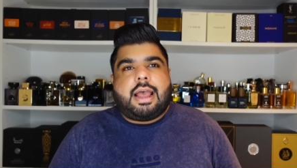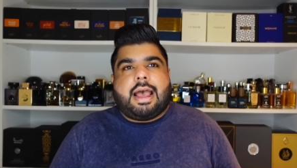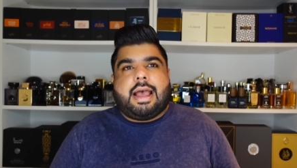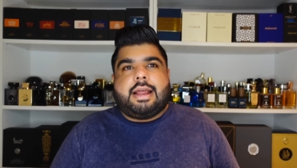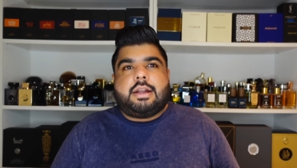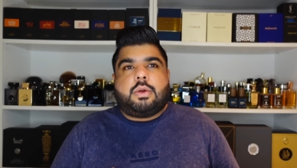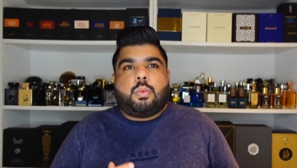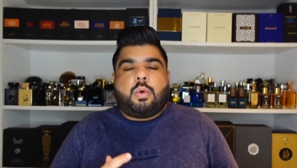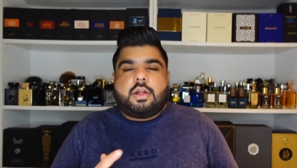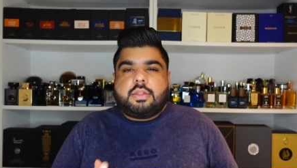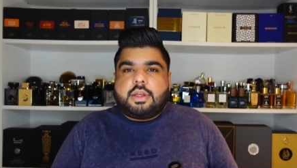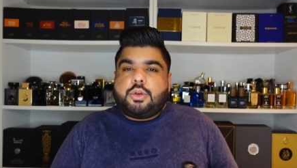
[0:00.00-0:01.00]
and
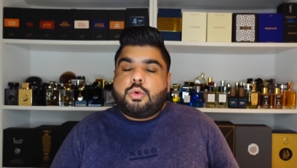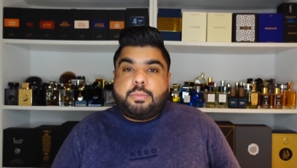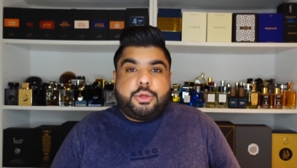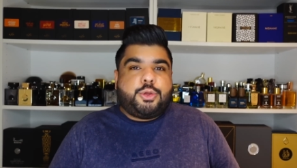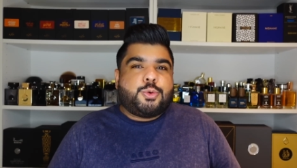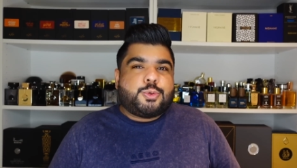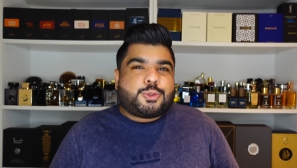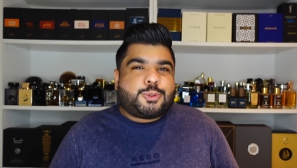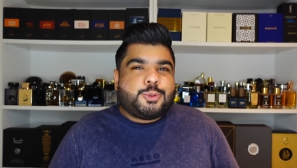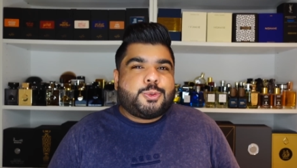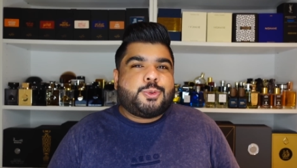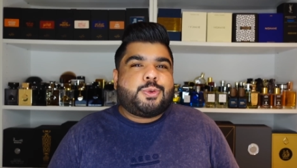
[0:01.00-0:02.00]
one that you'll be used
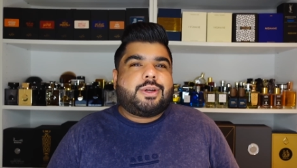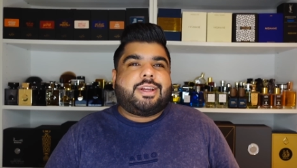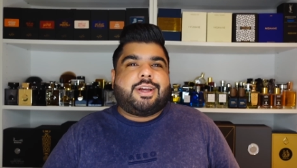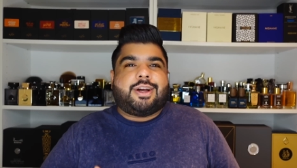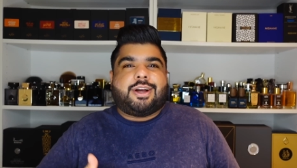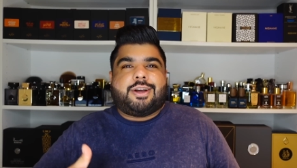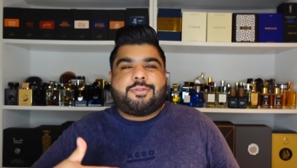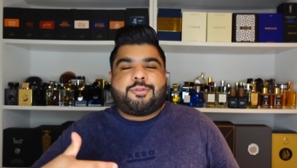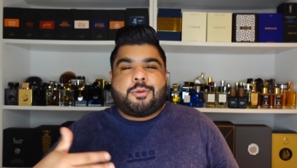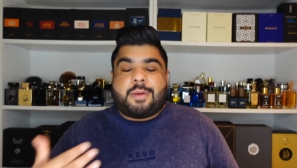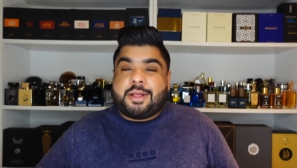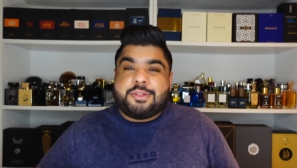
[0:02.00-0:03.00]
to uh,
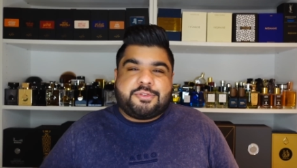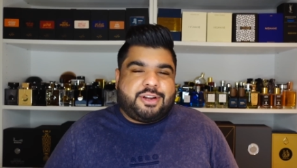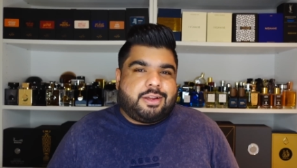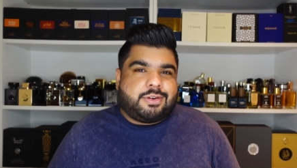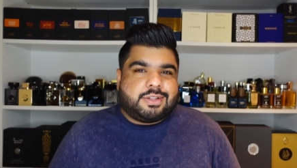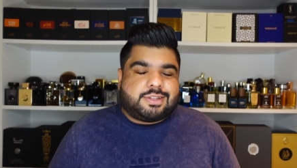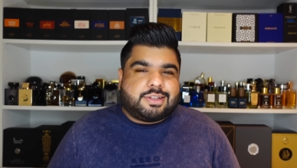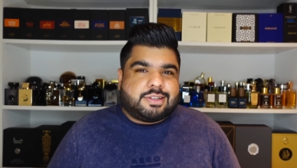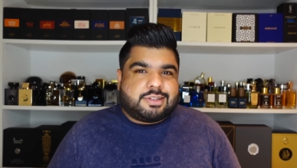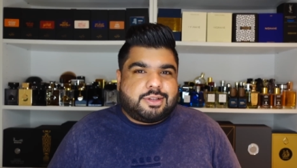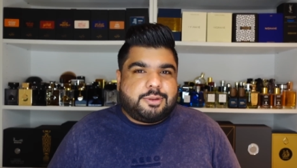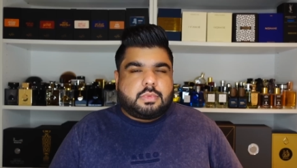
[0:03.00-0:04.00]
from other
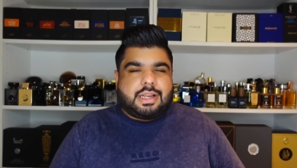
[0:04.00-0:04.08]
fragrances.